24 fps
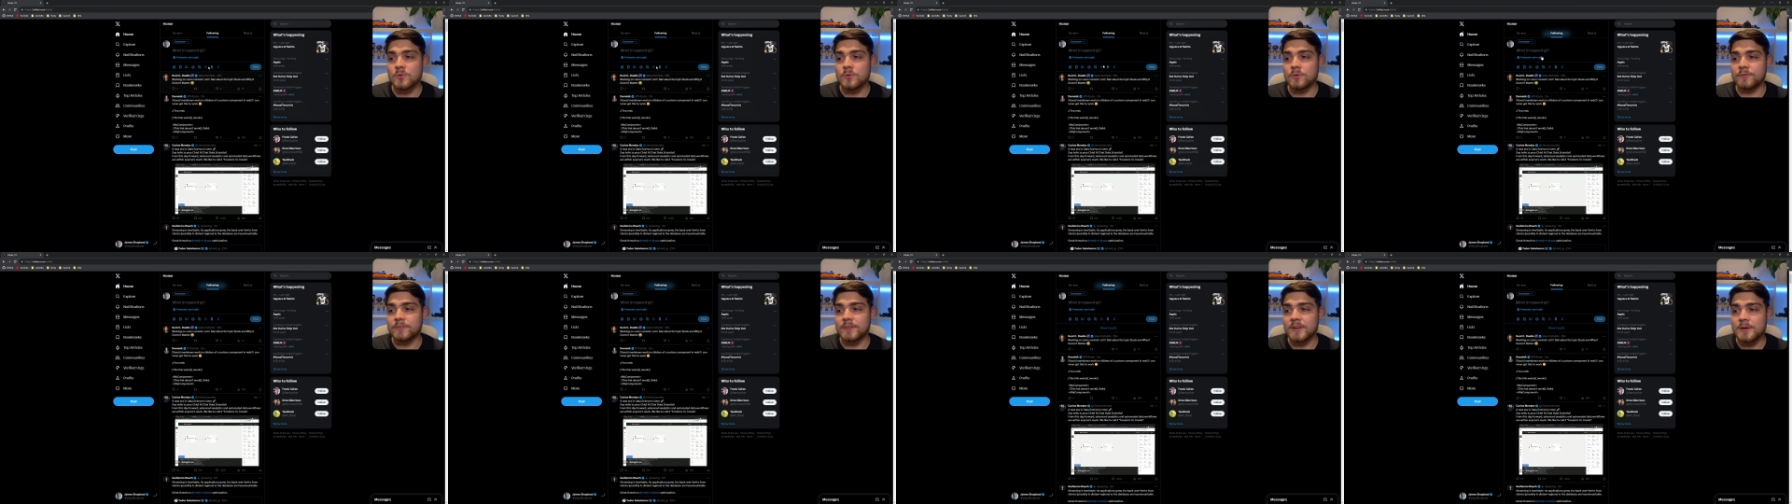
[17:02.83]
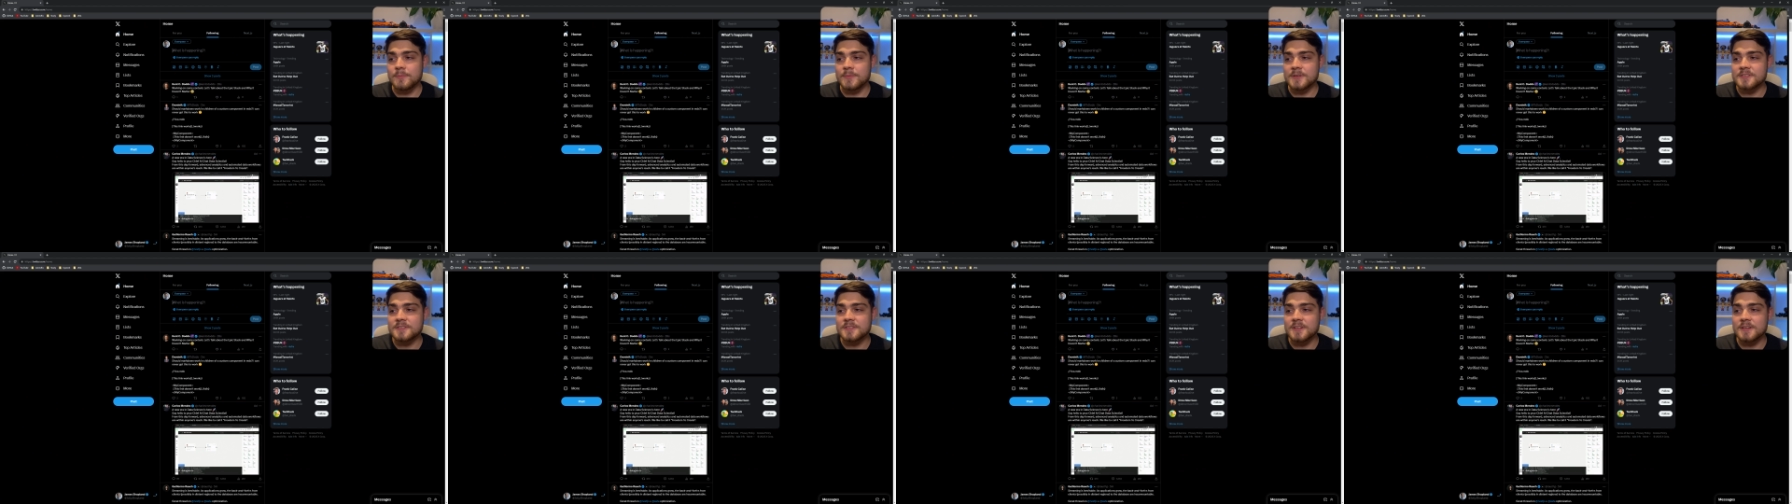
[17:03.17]
or site
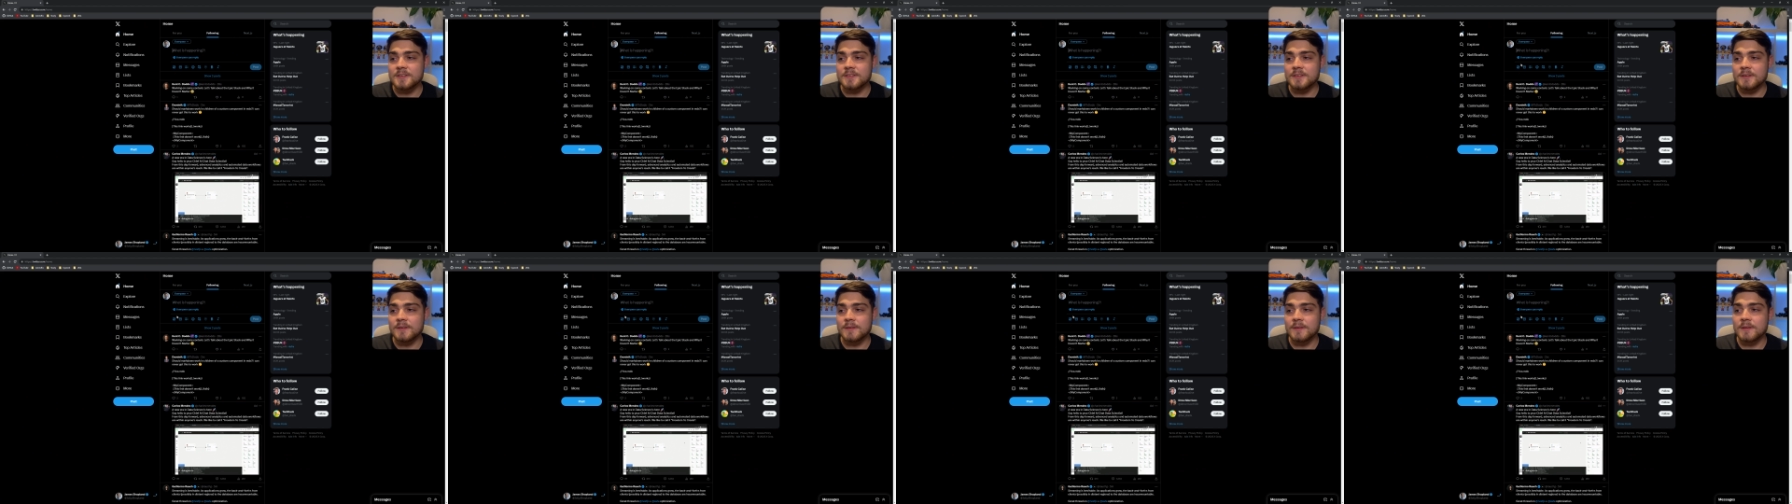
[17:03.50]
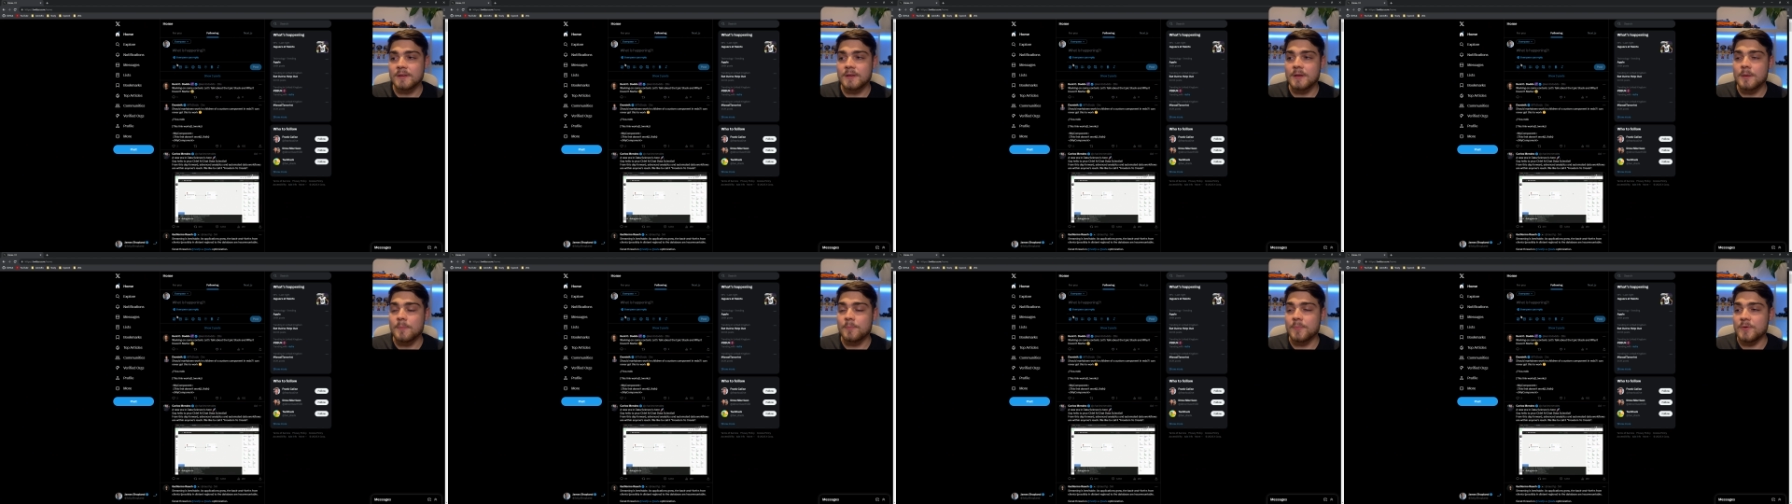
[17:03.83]
metadata.
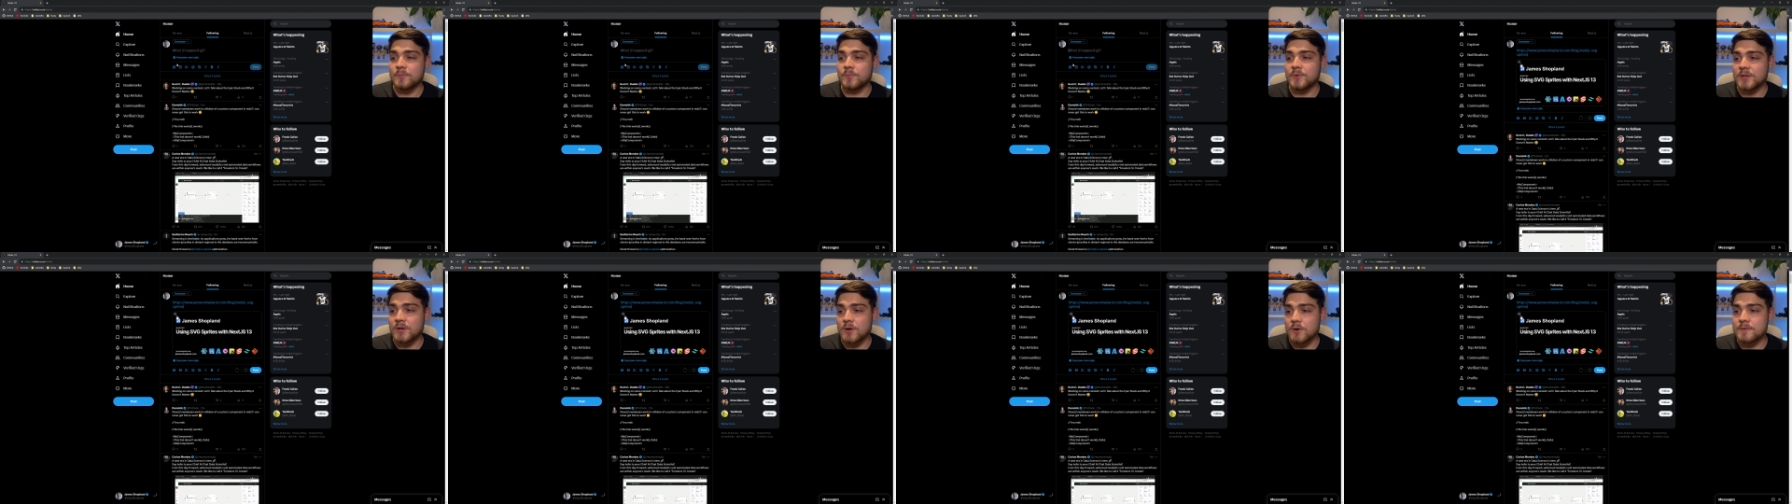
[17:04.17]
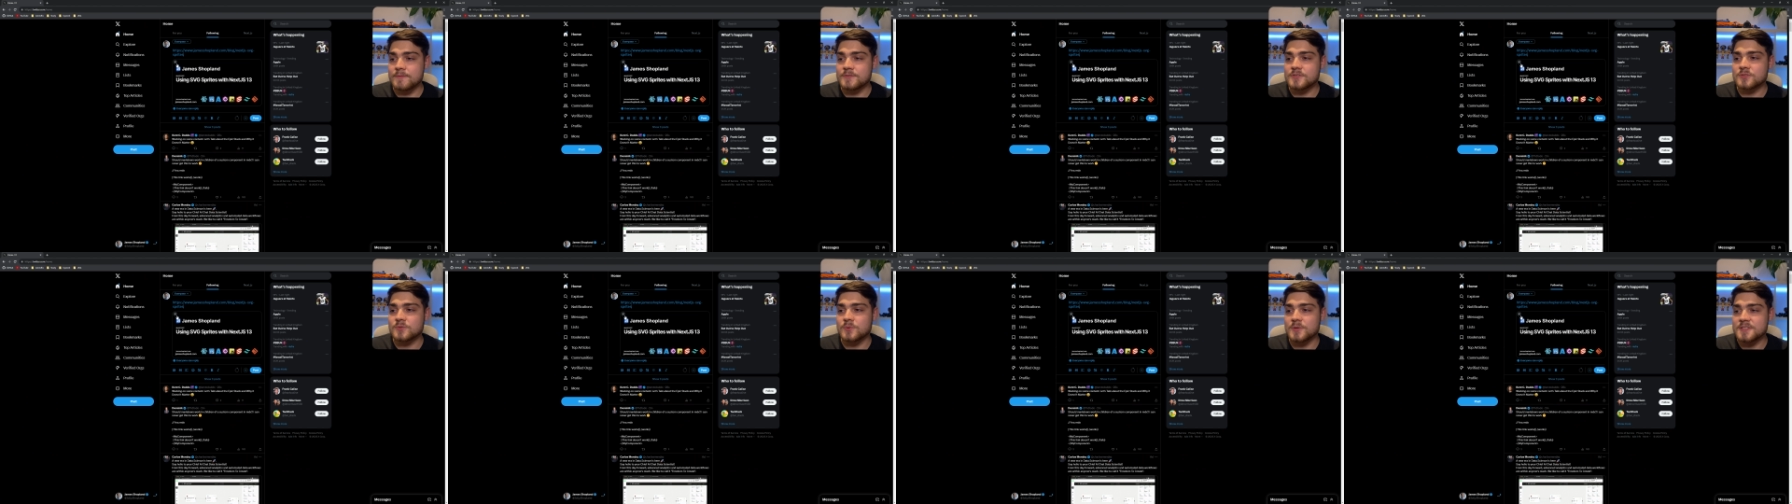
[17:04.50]
If we go over
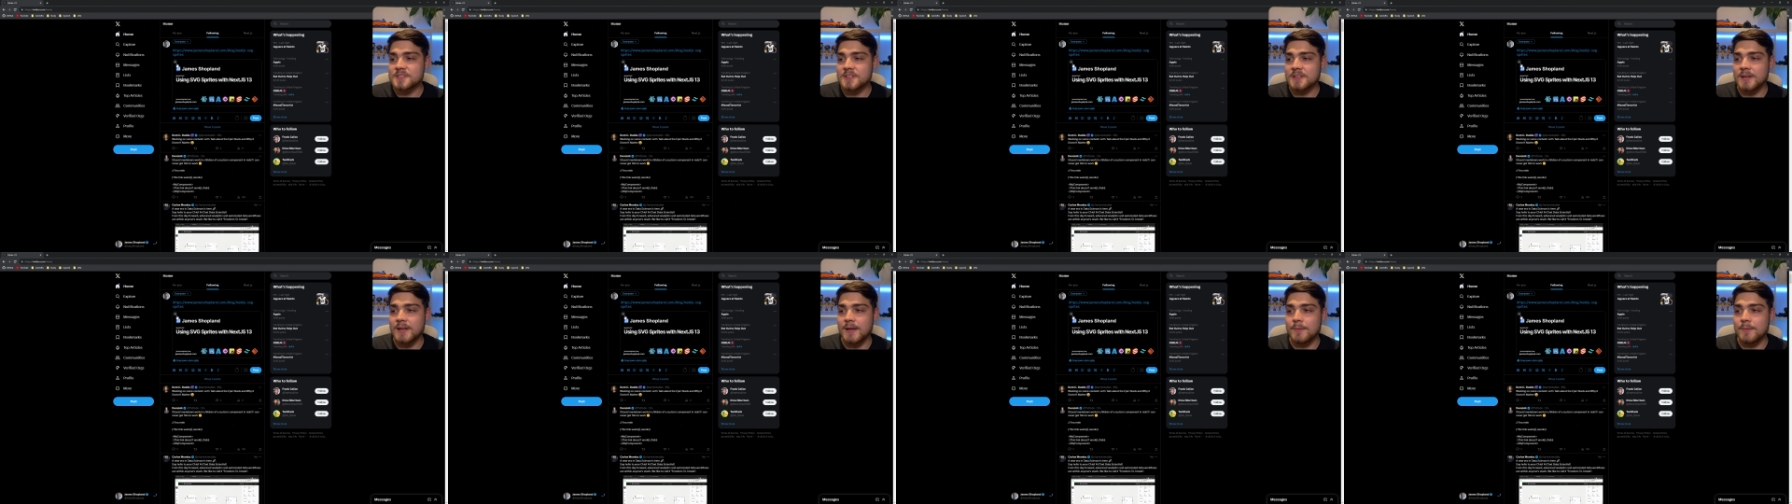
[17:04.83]
to Twitter